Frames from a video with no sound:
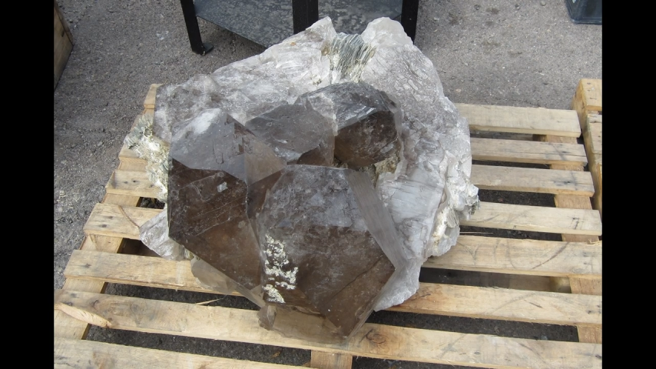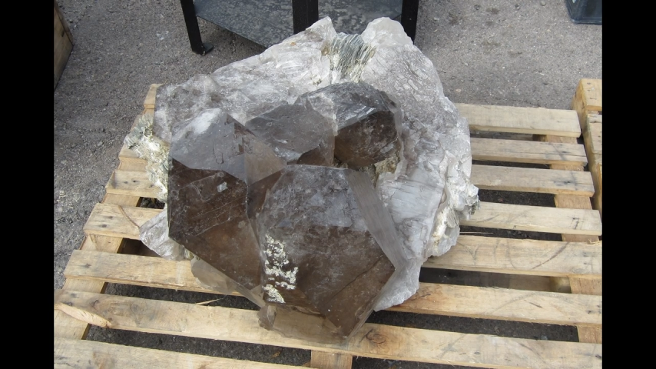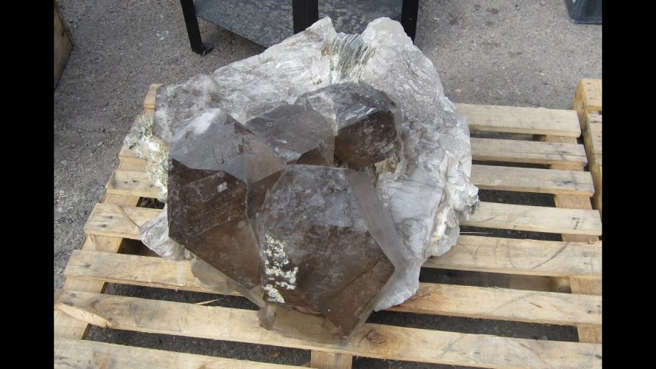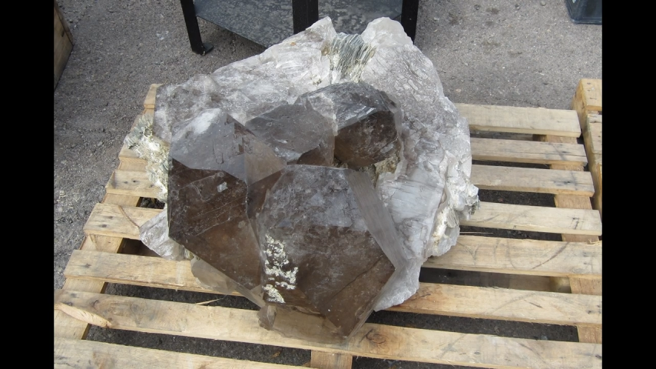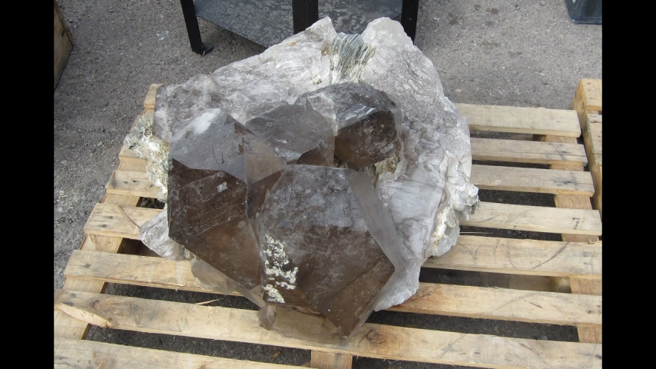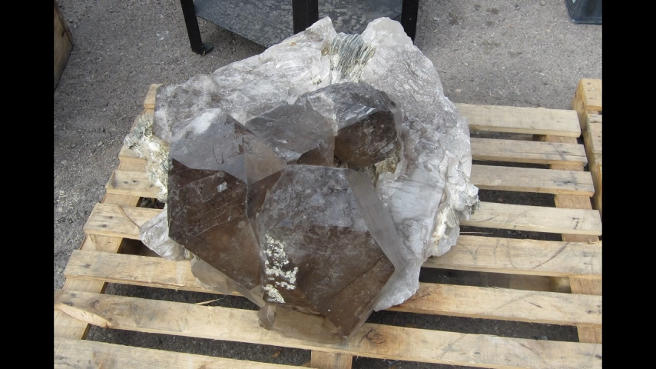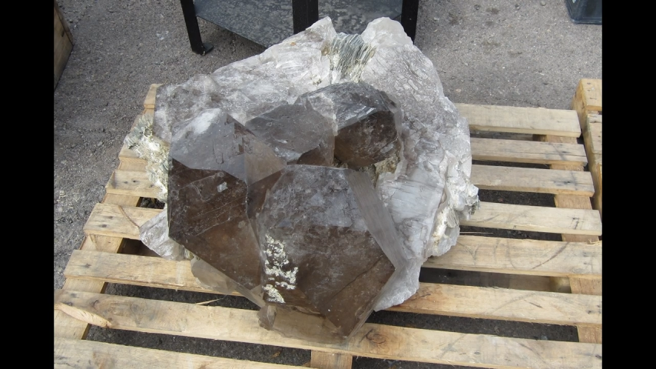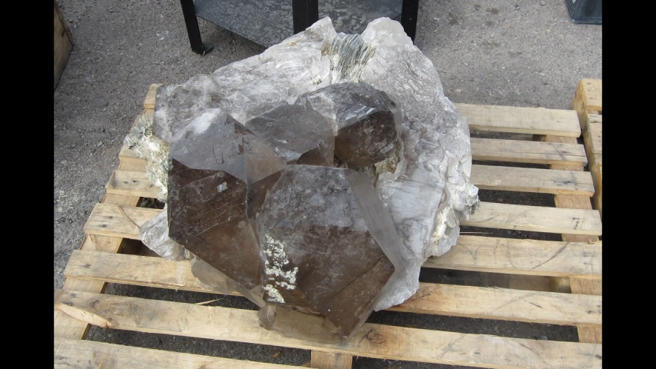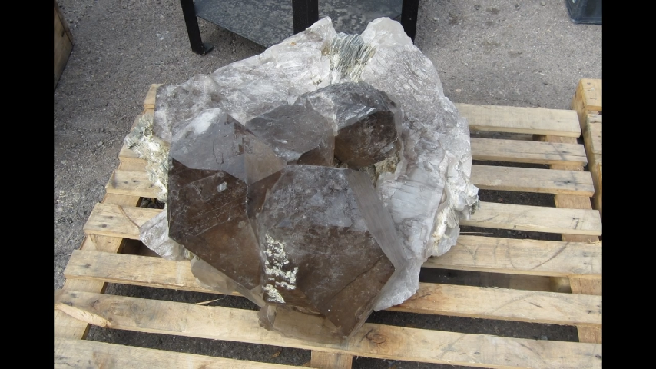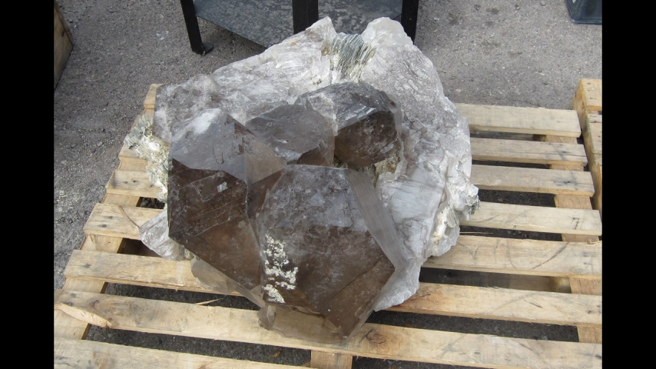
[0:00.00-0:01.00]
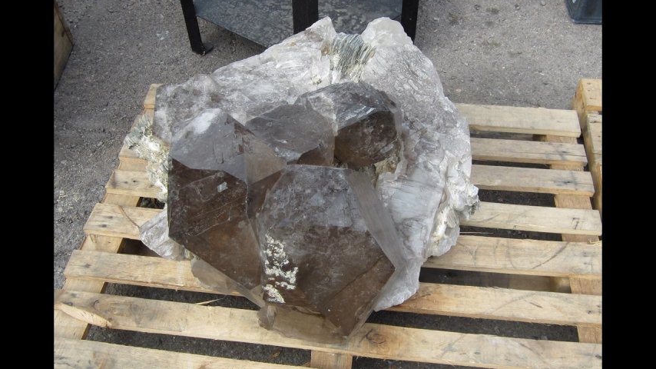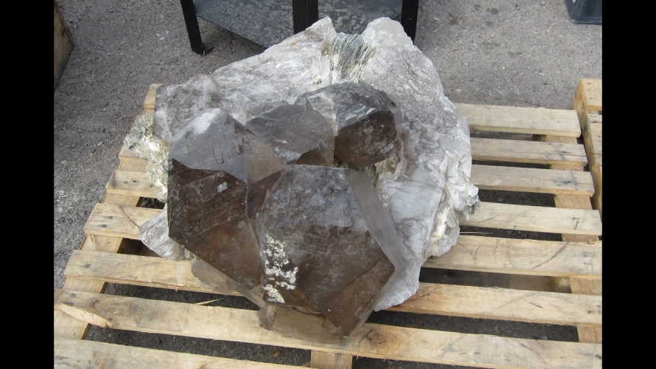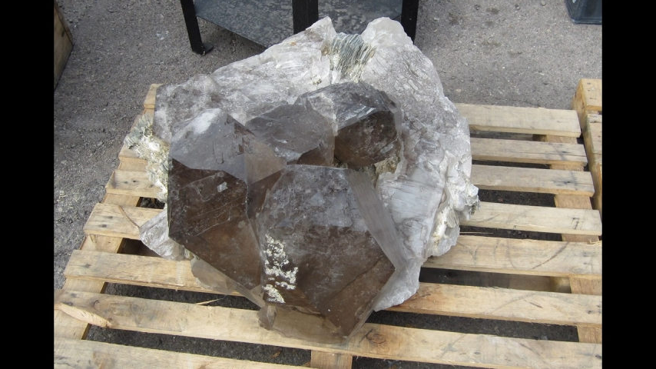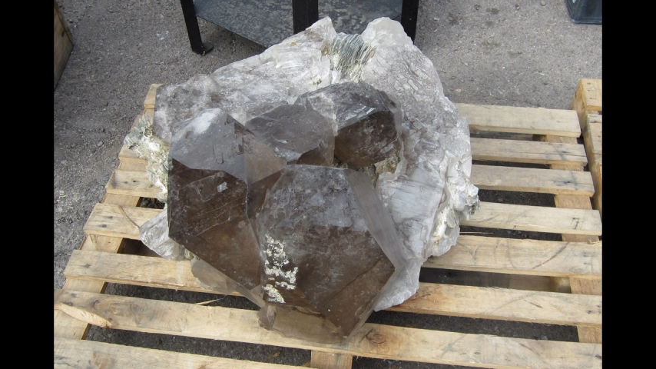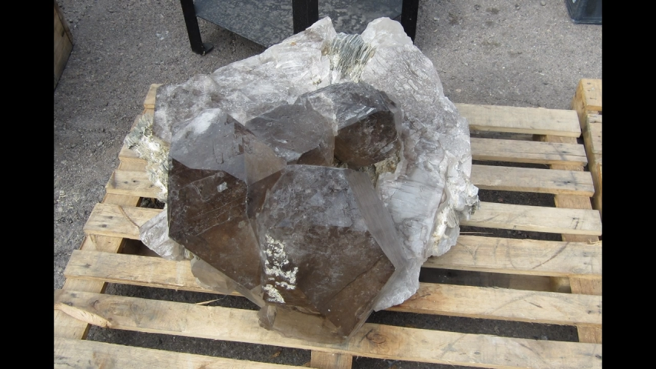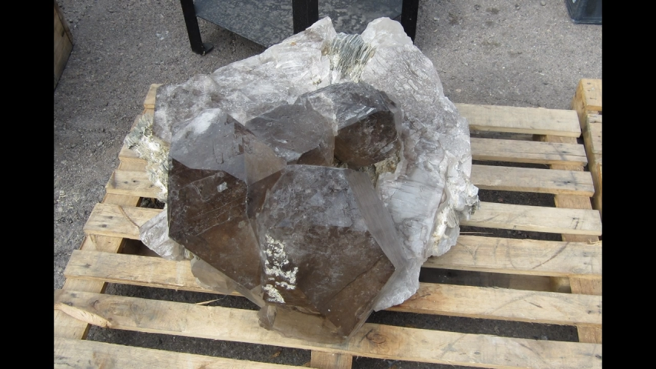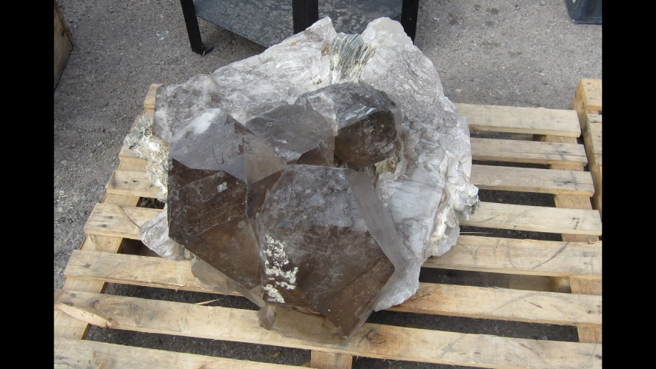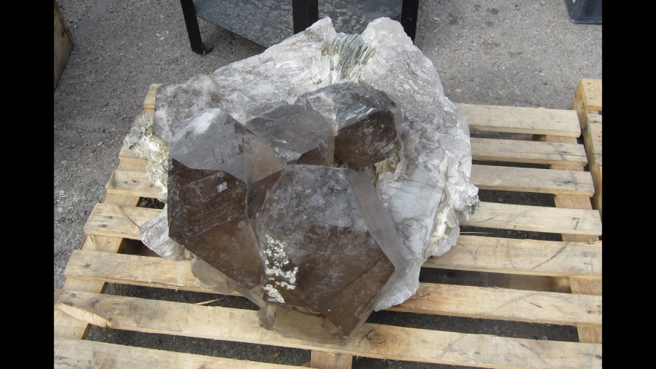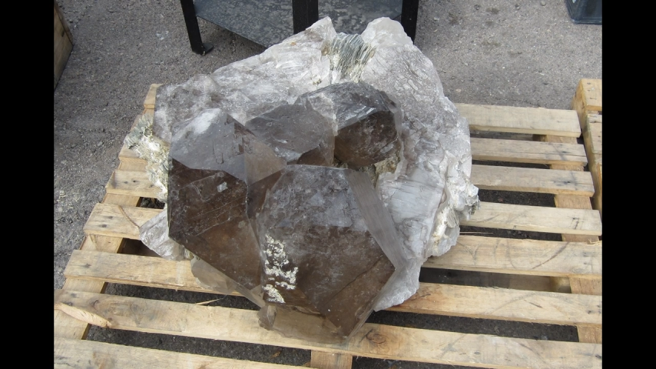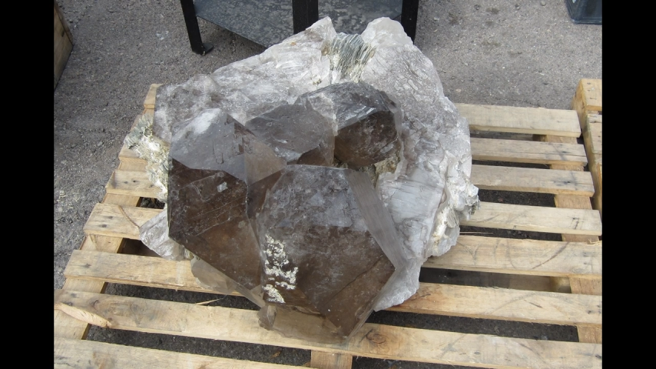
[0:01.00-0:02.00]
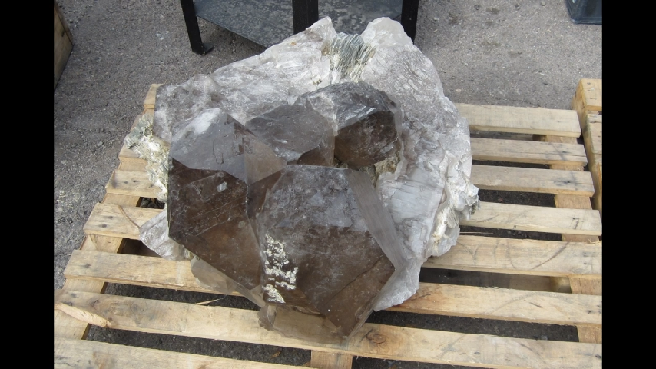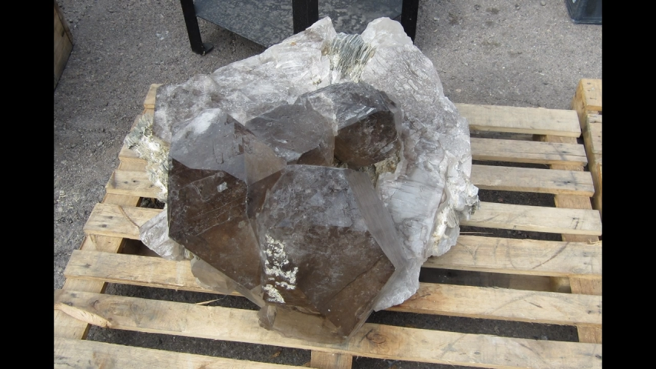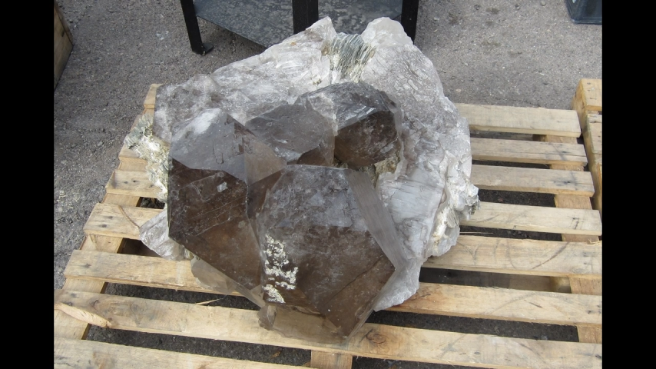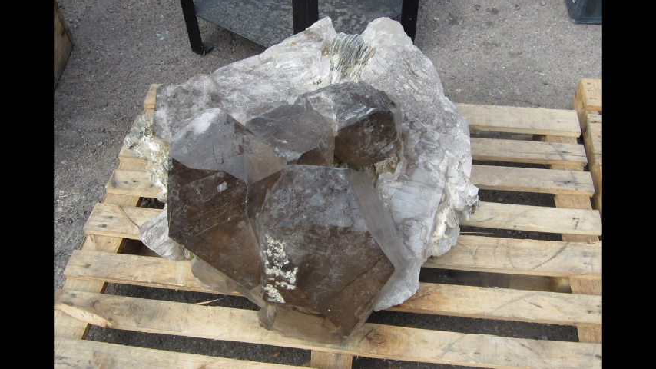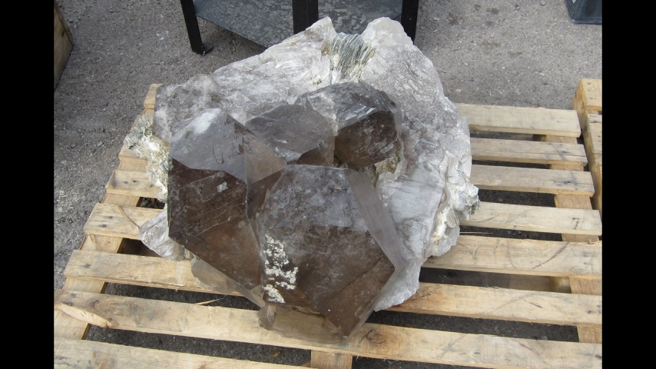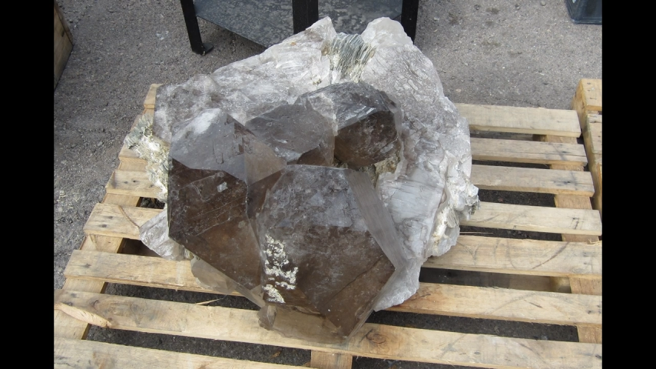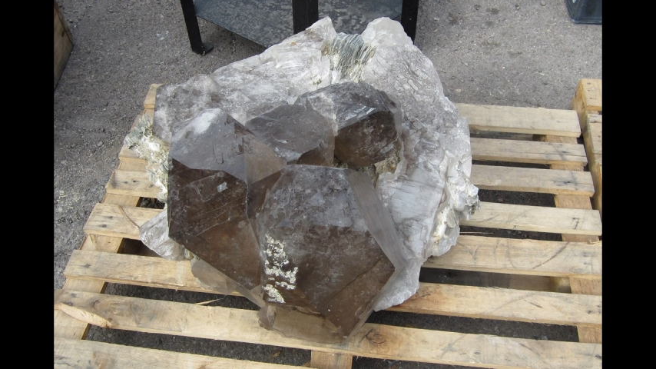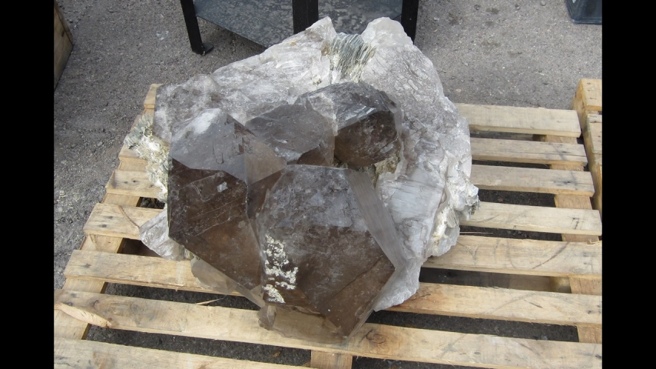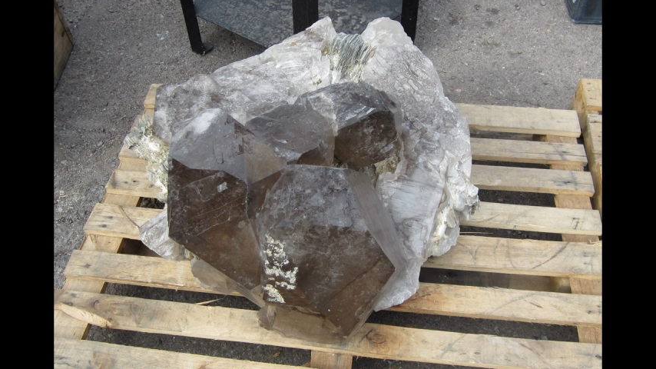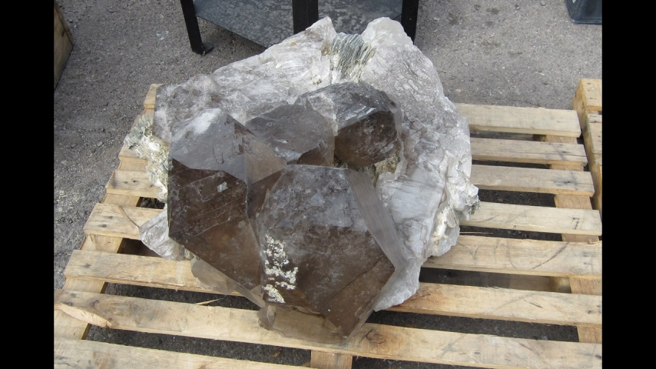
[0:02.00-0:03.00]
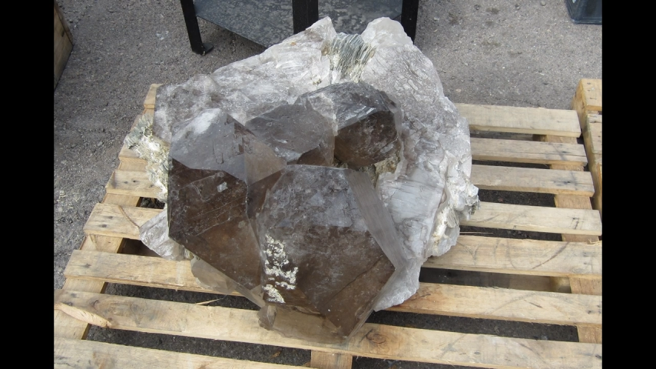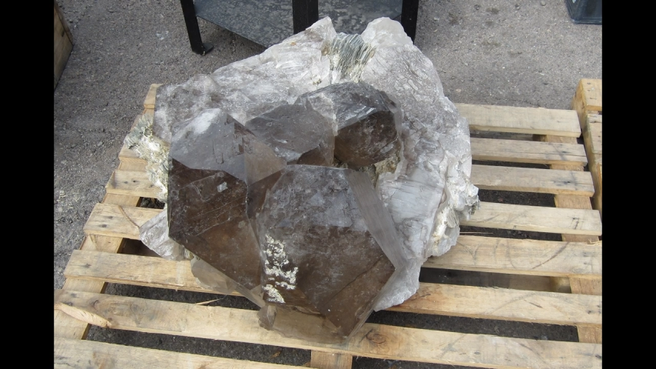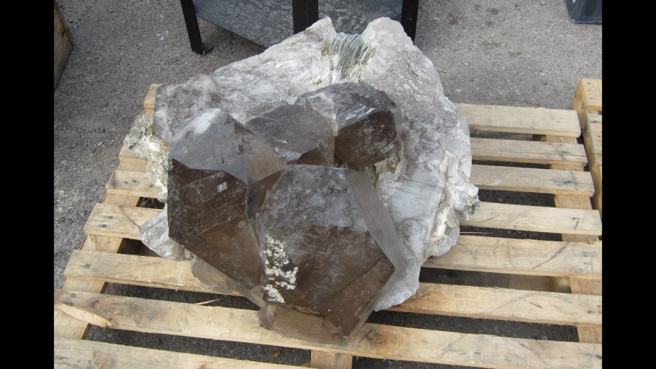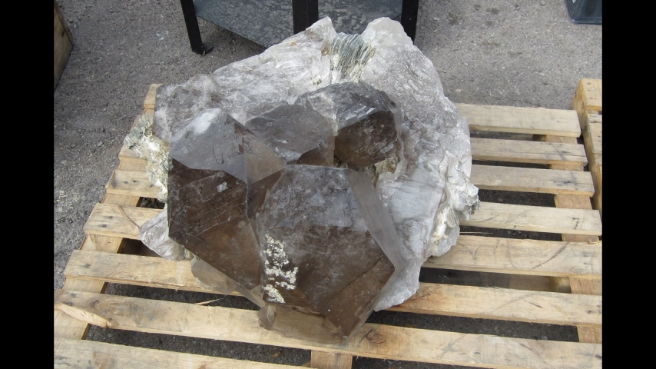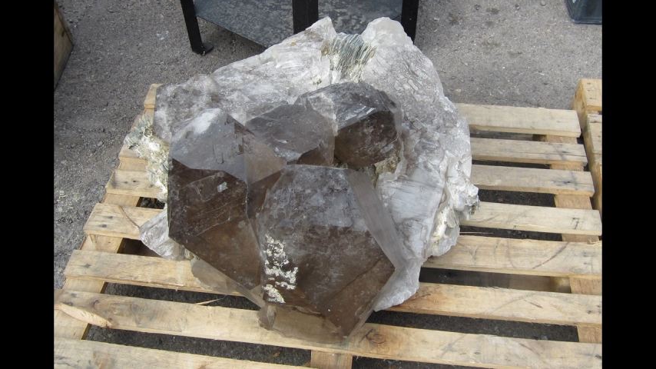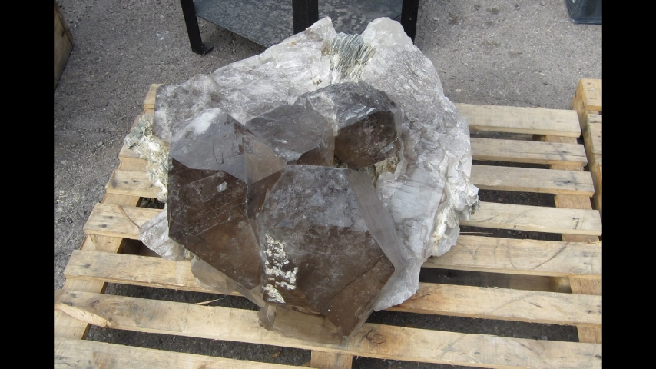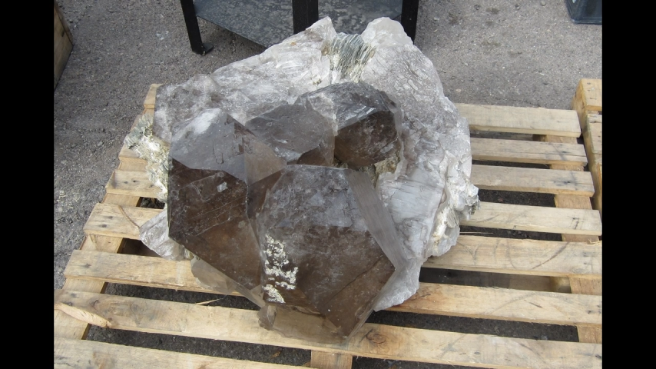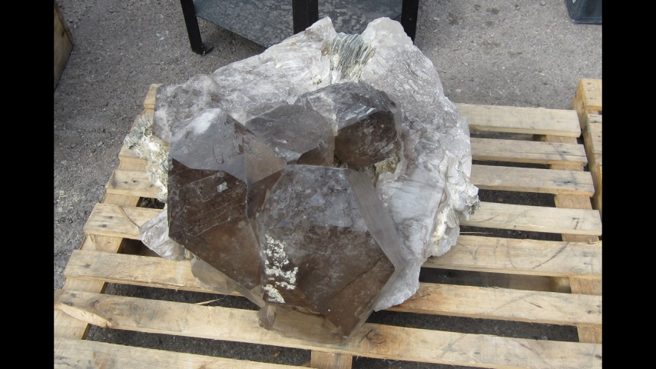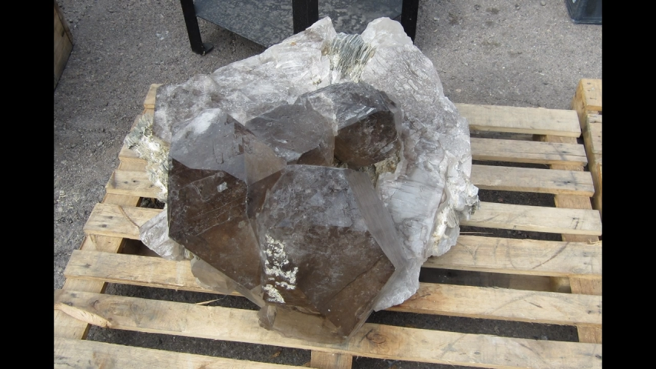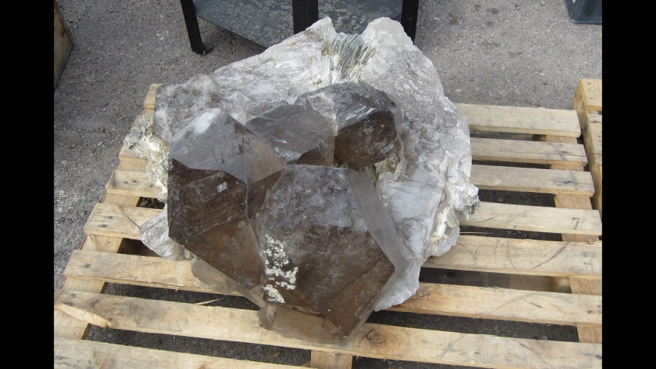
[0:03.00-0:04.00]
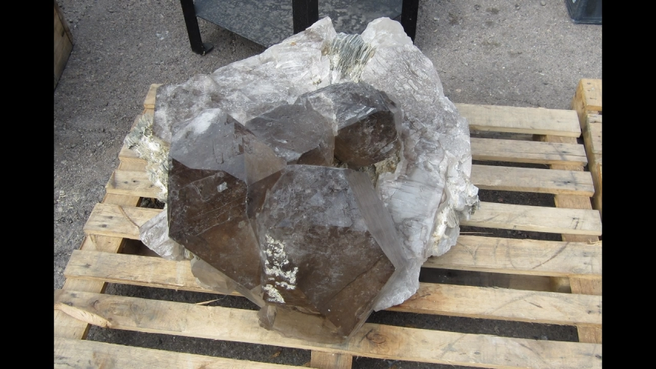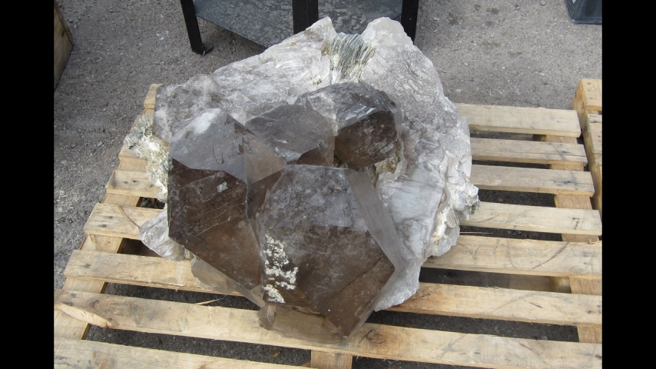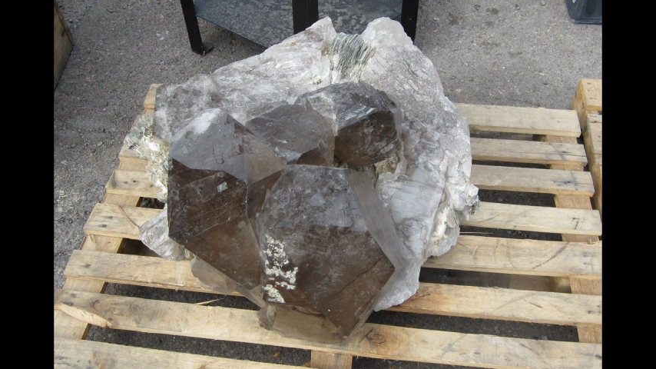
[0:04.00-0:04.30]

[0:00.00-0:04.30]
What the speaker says: (no speaker visible)